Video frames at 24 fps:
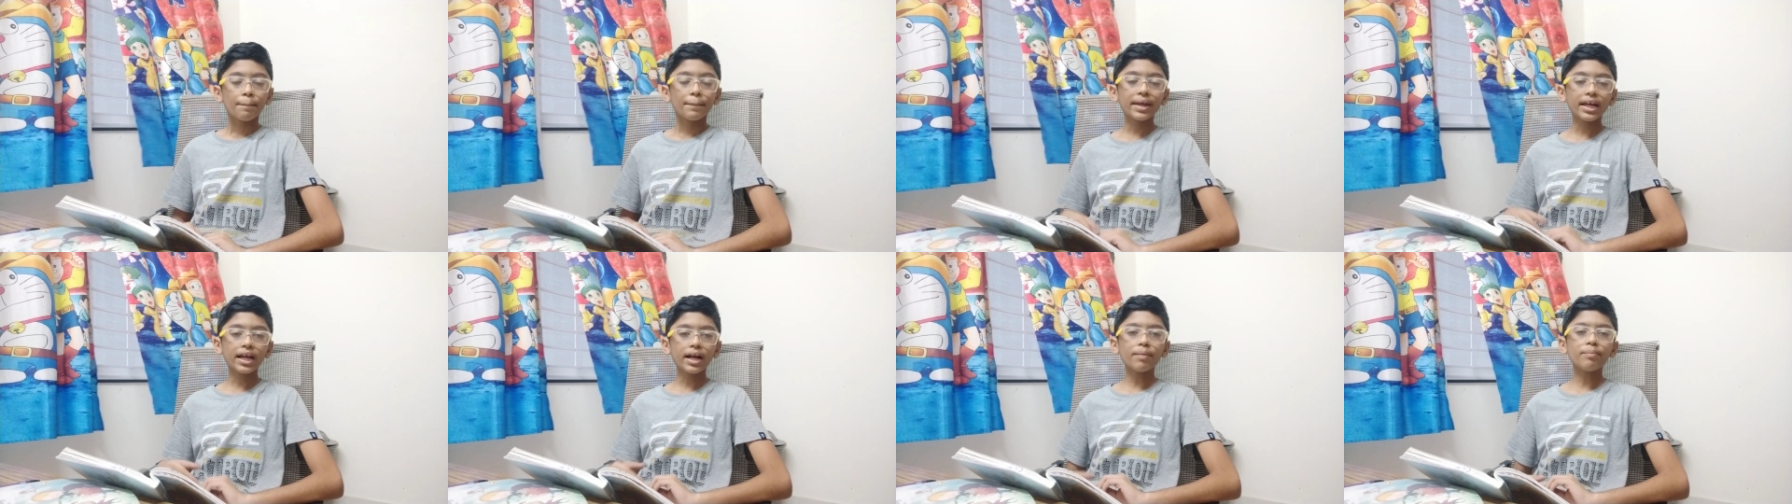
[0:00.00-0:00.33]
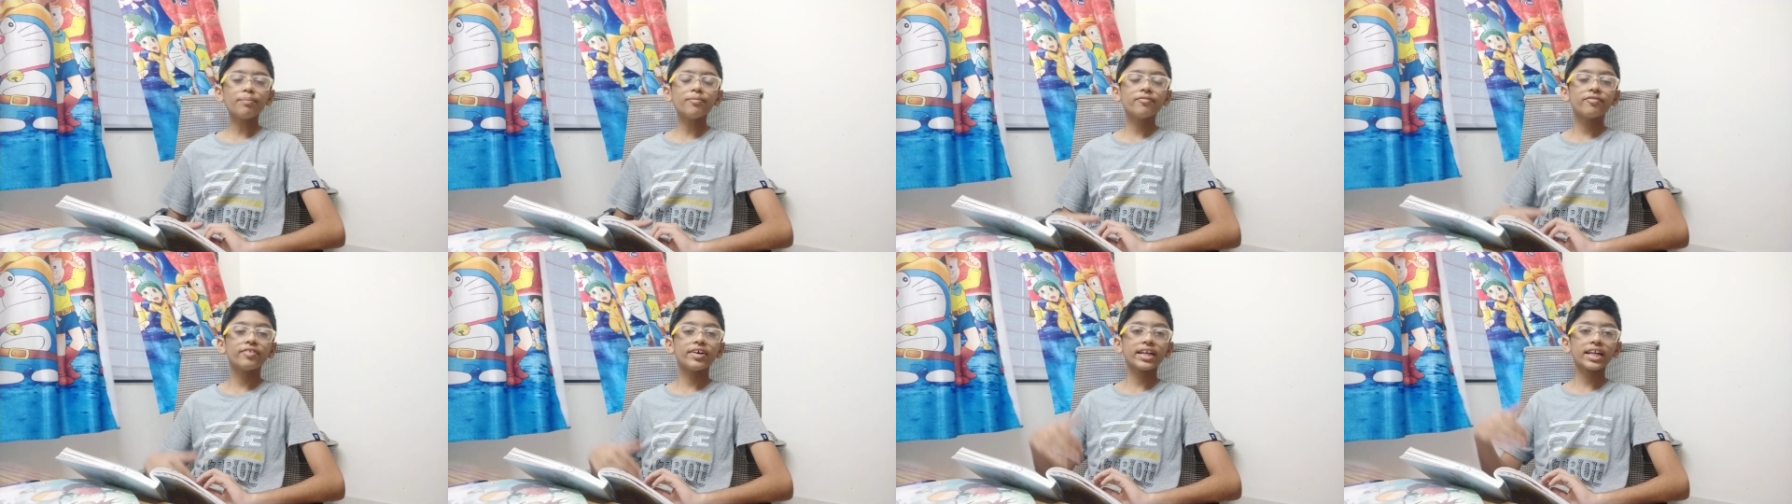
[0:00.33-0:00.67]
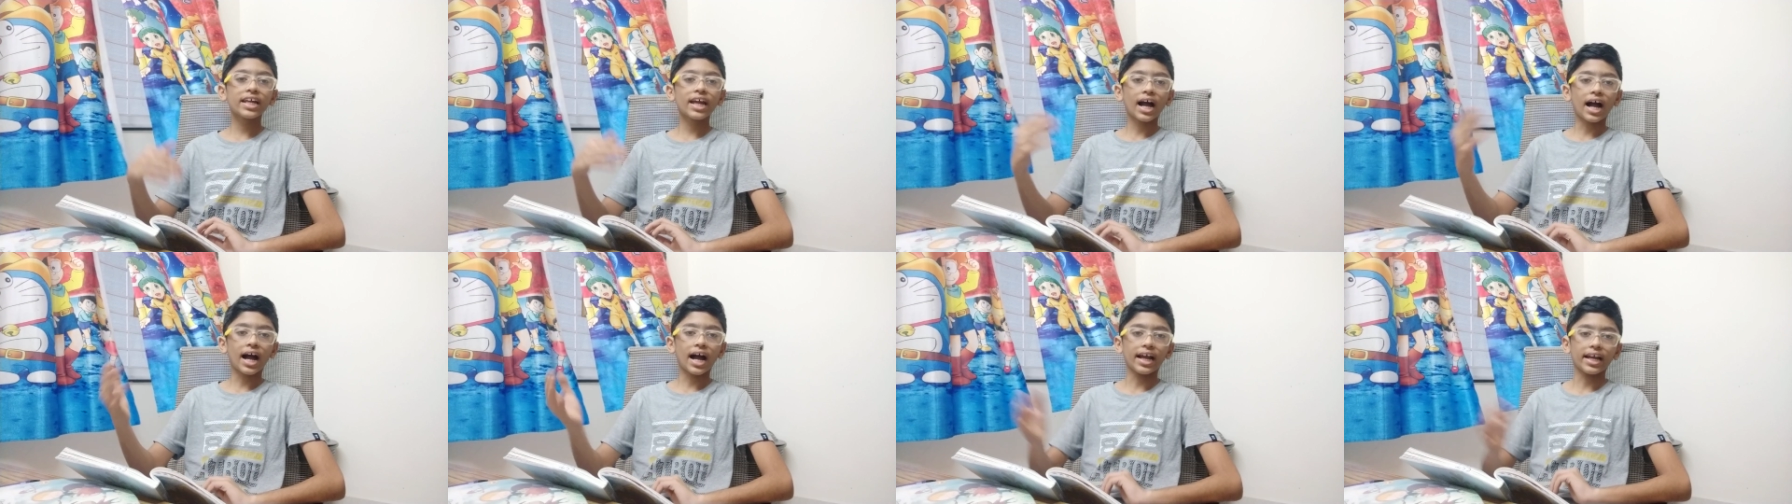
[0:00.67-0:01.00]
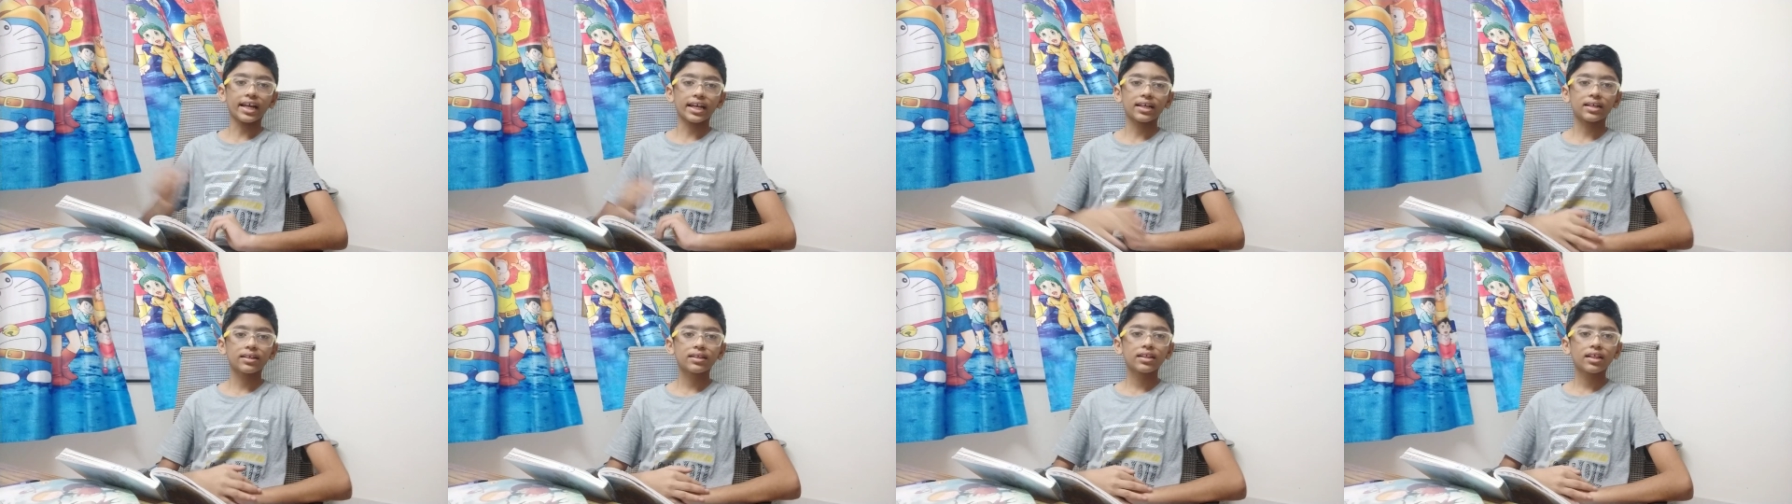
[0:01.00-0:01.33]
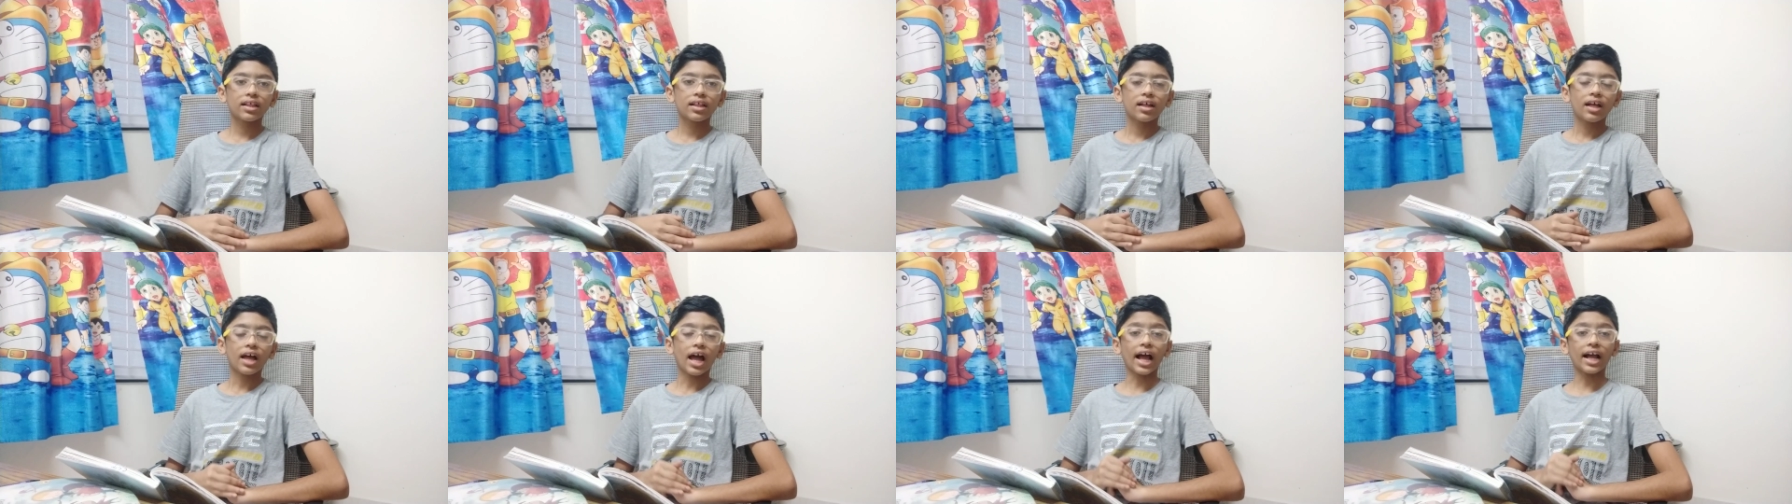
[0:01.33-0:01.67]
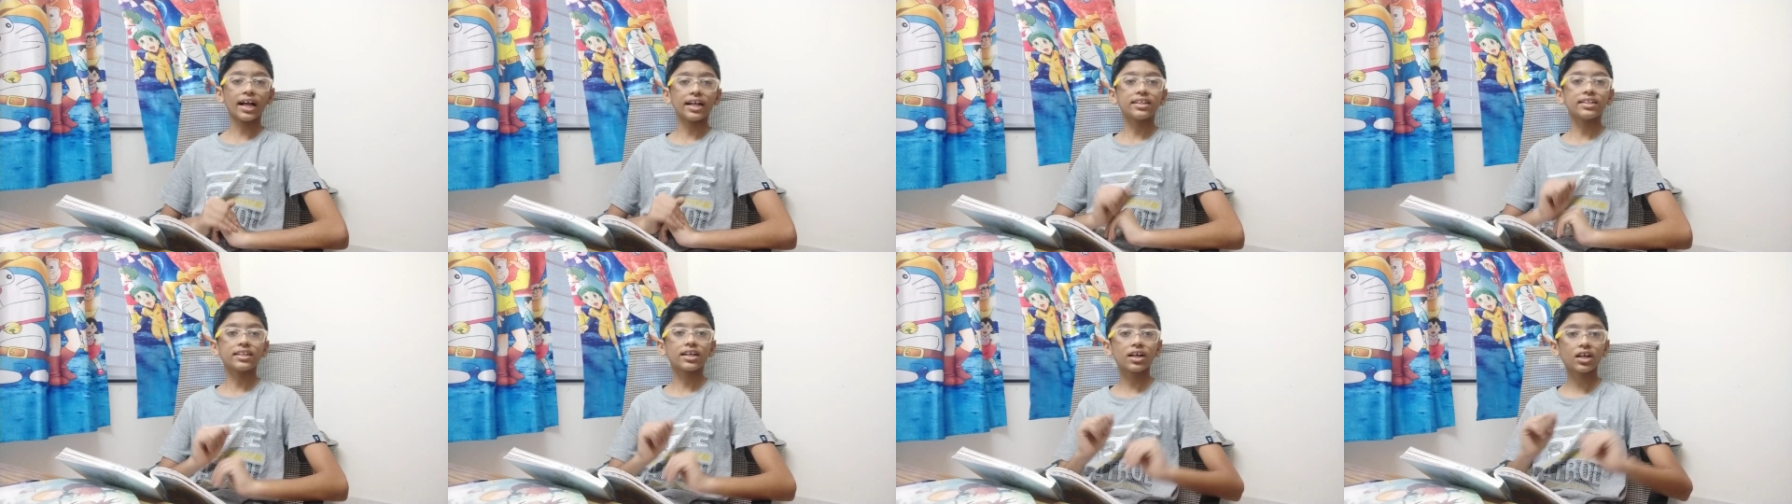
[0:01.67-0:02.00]
become very high
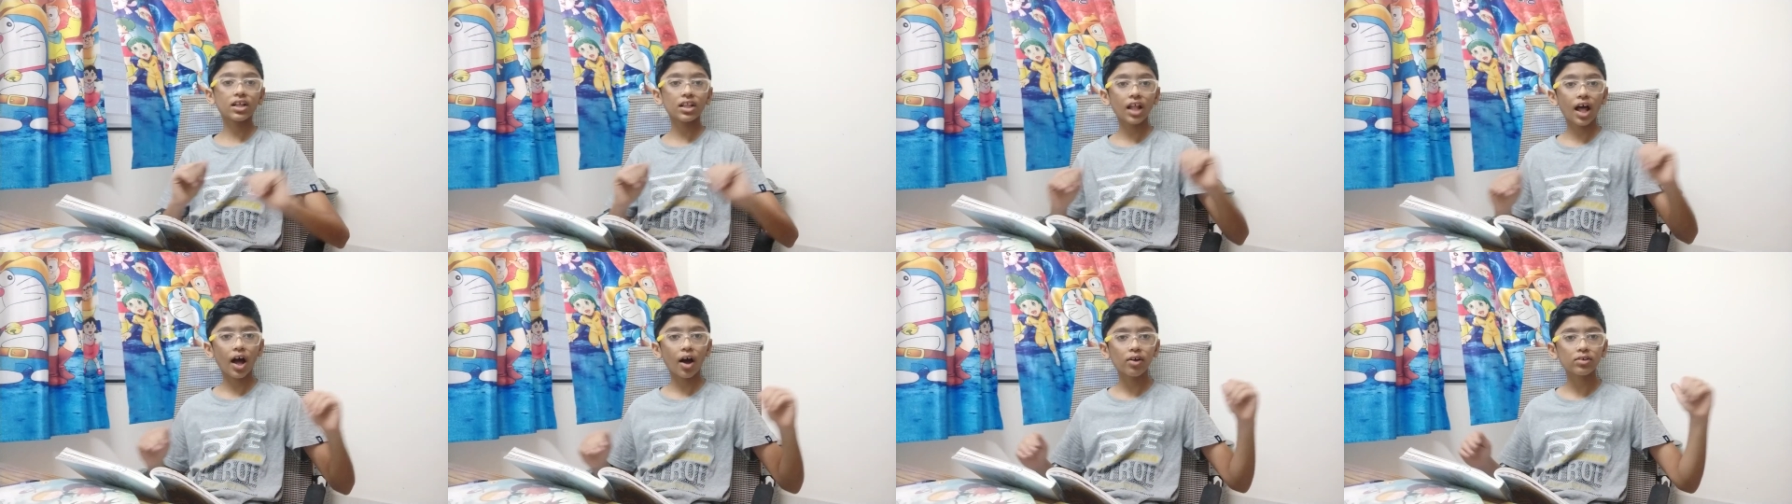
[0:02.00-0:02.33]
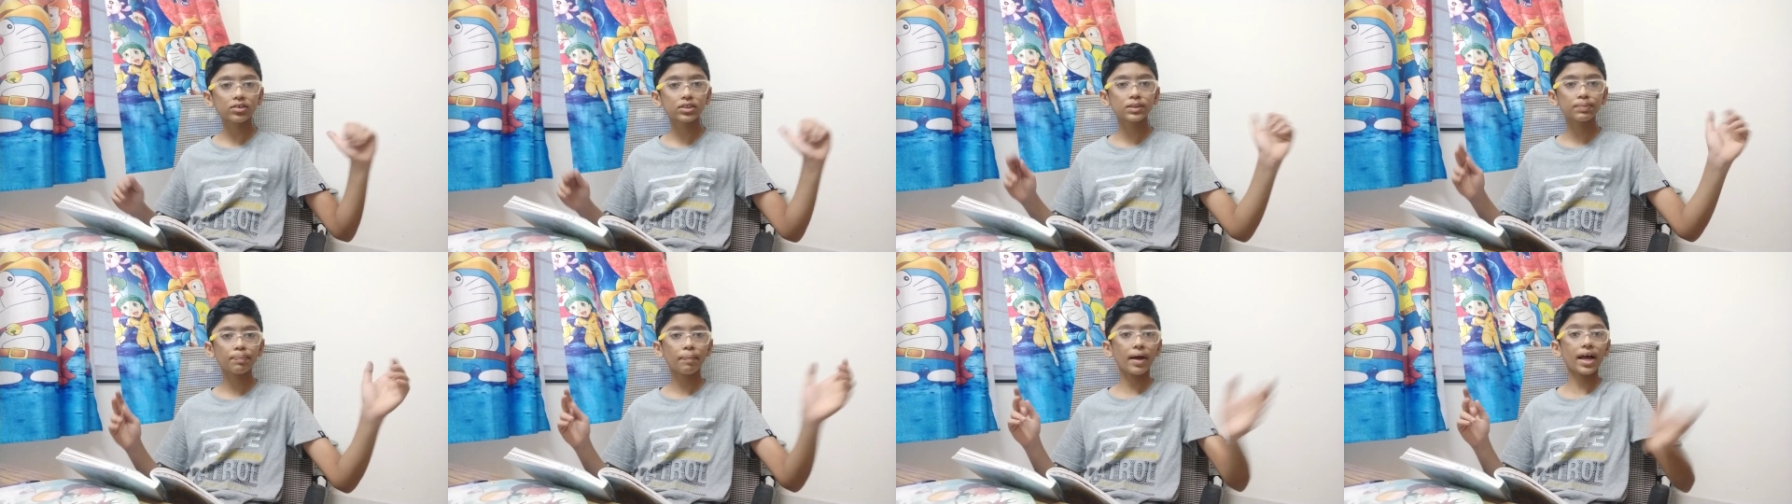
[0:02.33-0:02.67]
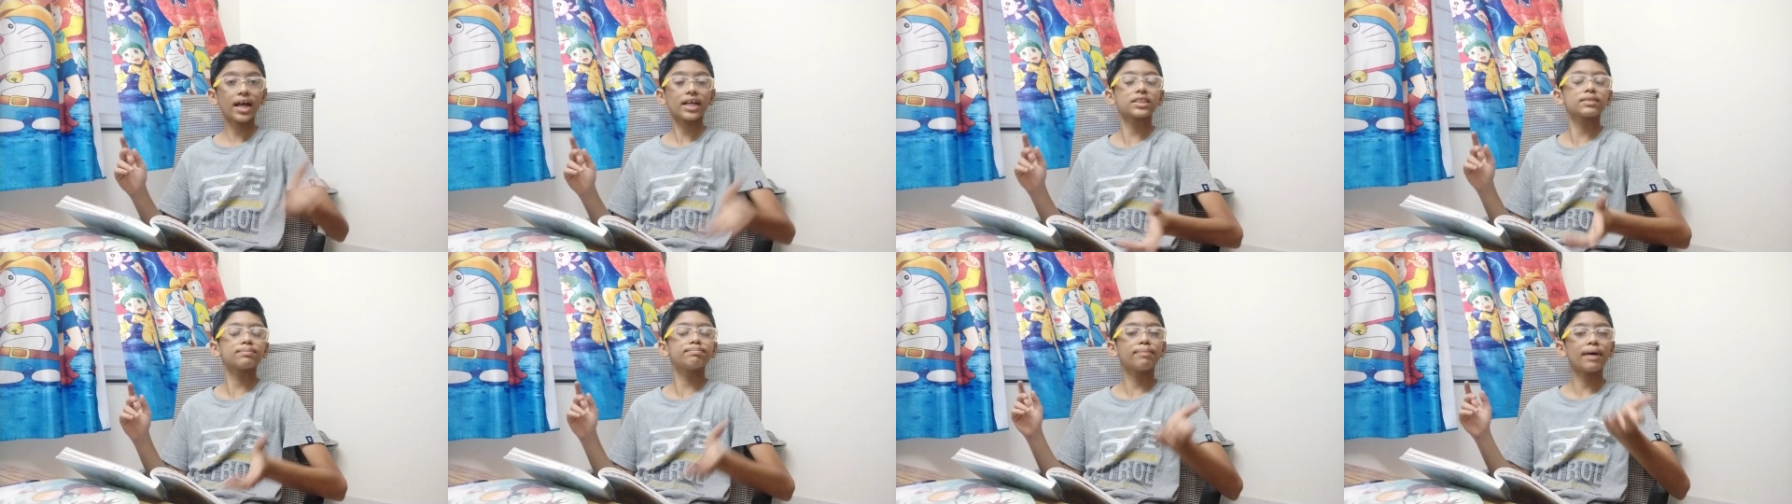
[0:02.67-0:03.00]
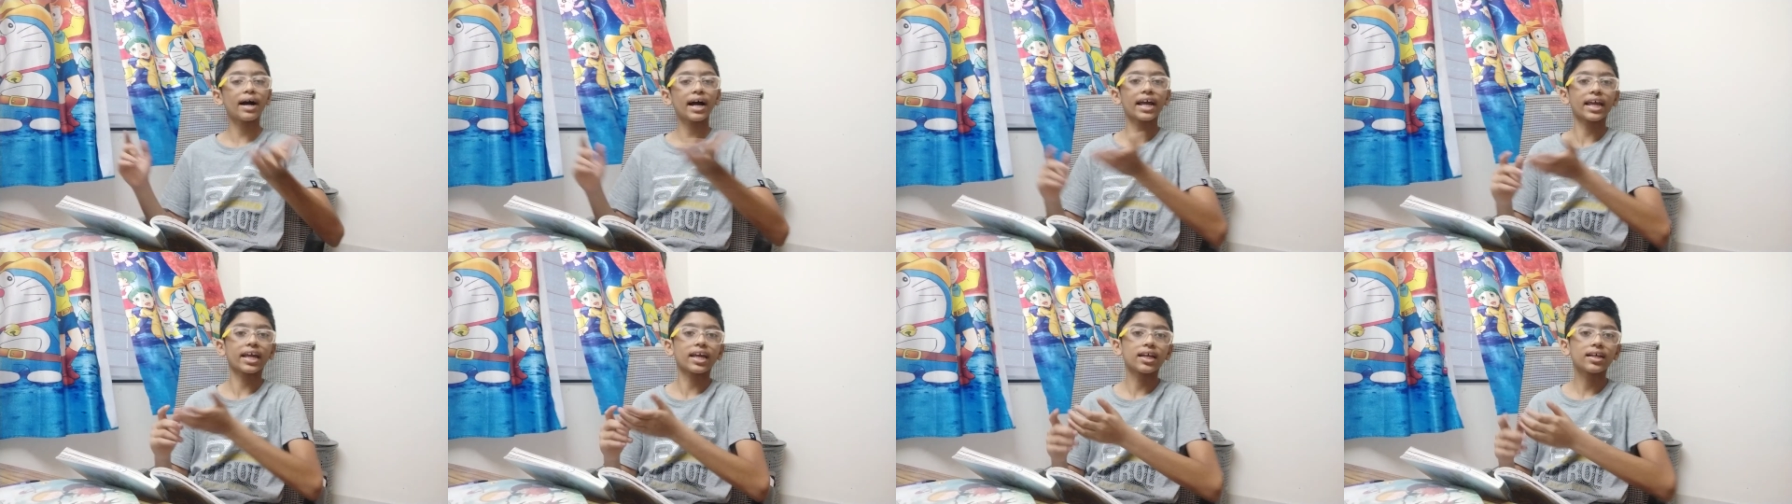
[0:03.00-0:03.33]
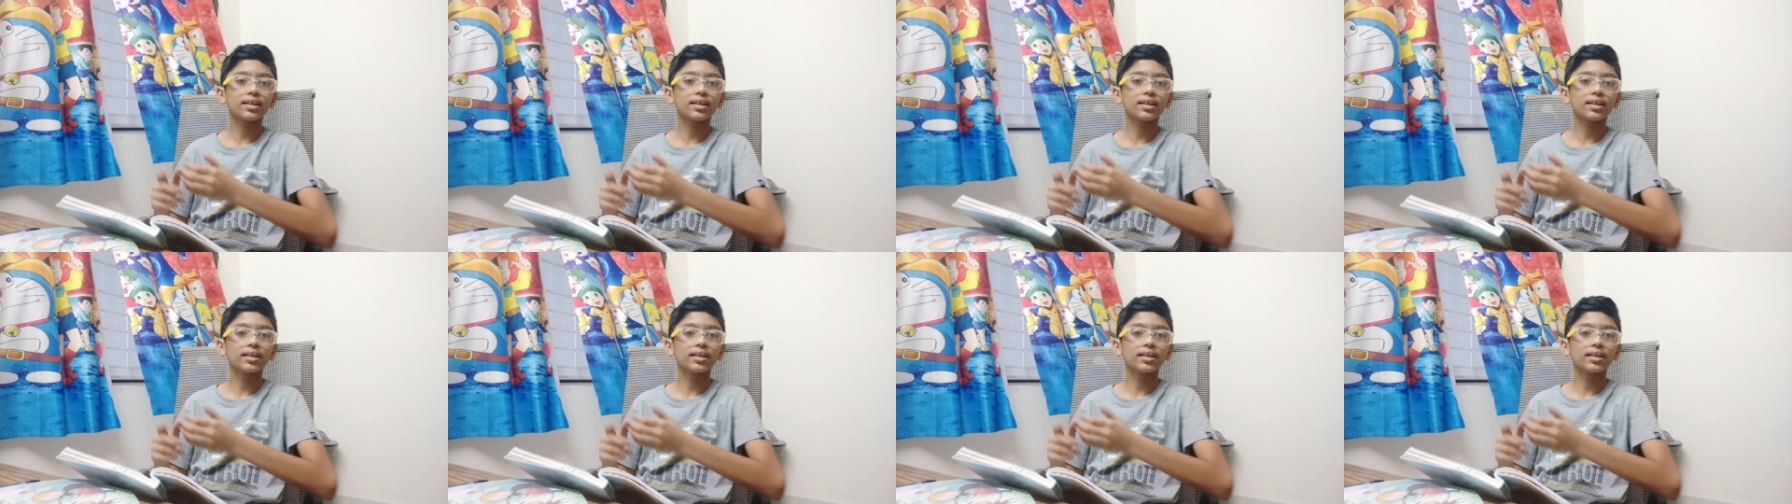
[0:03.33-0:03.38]
and the clouds pass by.